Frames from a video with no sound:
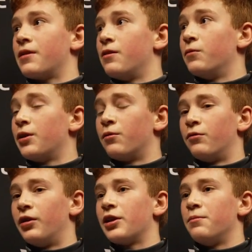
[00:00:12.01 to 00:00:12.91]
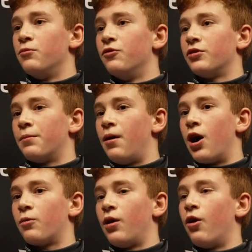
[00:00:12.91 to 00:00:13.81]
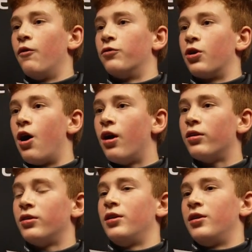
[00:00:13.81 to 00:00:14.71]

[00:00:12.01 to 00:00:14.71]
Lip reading: and we were really moving the puck well overall.